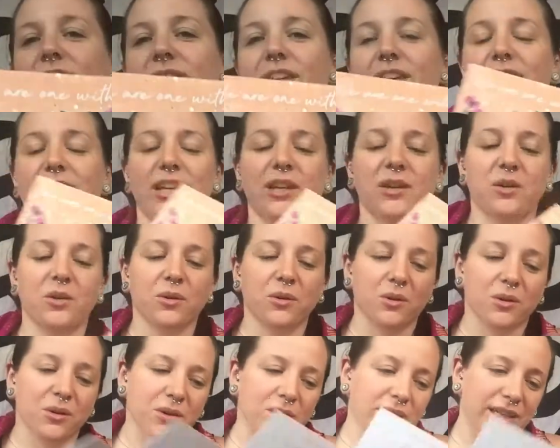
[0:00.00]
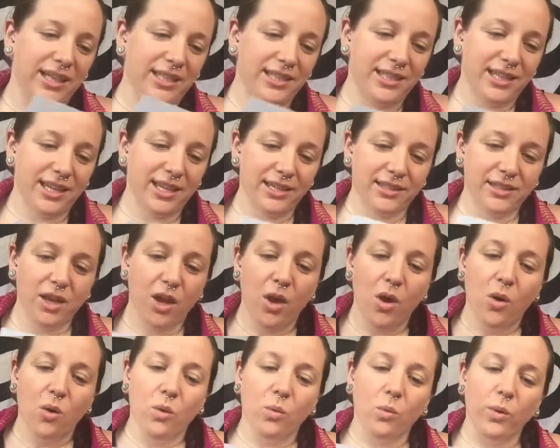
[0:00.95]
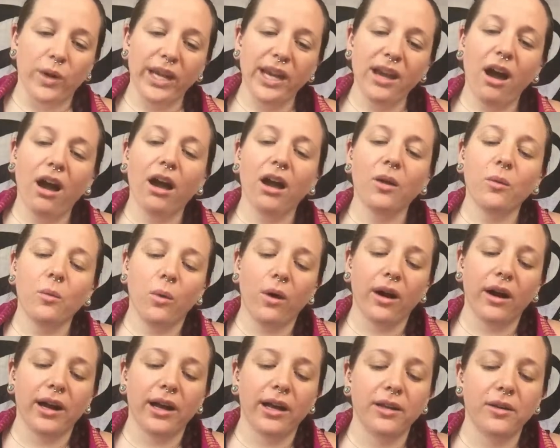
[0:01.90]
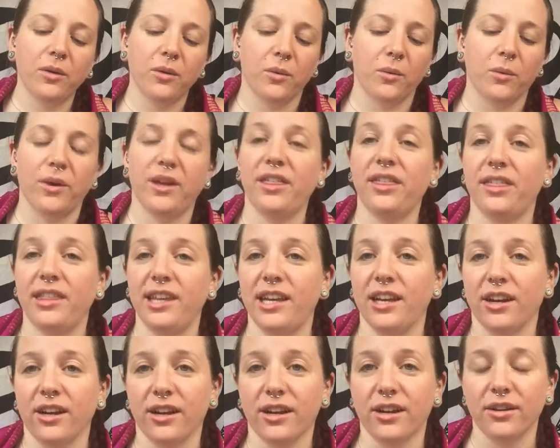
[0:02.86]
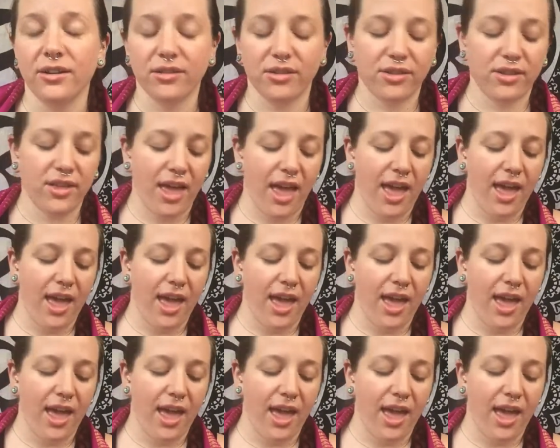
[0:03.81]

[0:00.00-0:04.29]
very cool. It says, we are one with the earth.